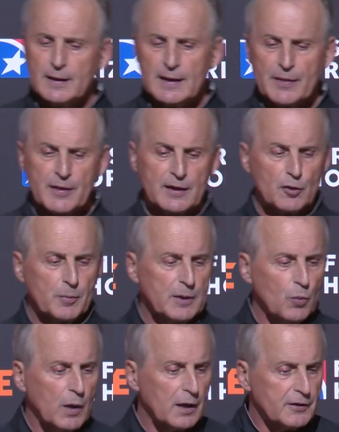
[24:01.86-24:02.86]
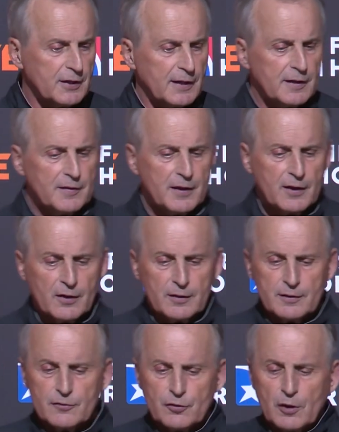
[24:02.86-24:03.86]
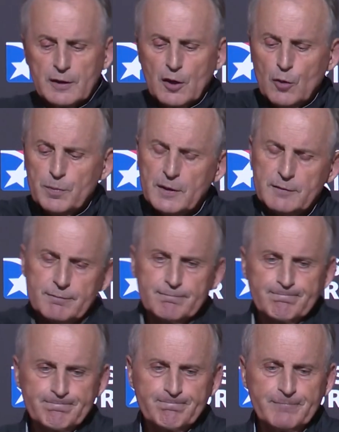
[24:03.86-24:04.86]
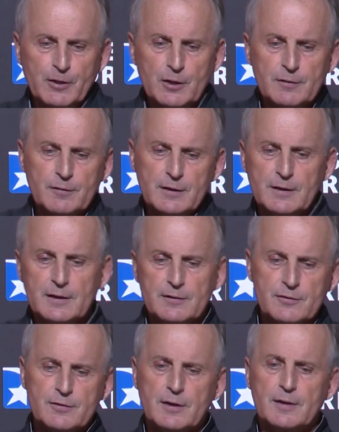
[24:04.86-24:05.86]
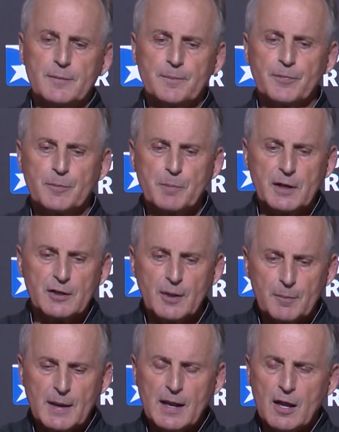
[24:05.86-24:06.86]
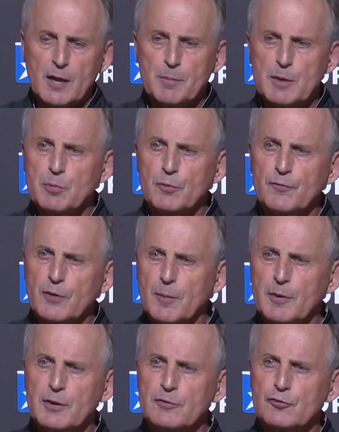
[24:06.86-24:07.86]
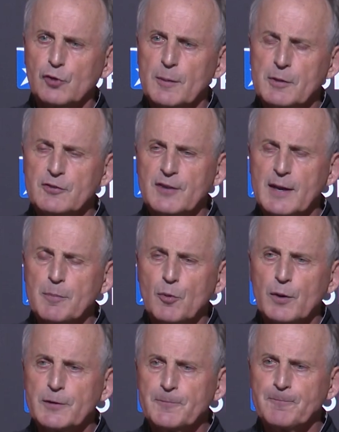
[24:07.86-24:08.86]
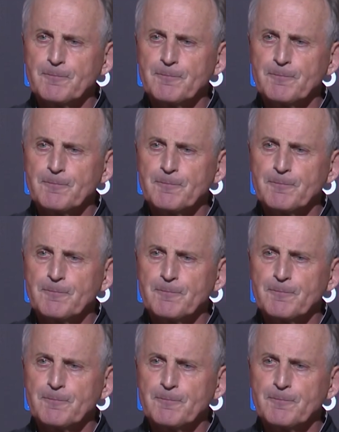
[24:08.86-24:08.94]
I think it'll be well attended there, and certainly hope that you know it's uh, picked up by a lot of people from a streaming standpoint.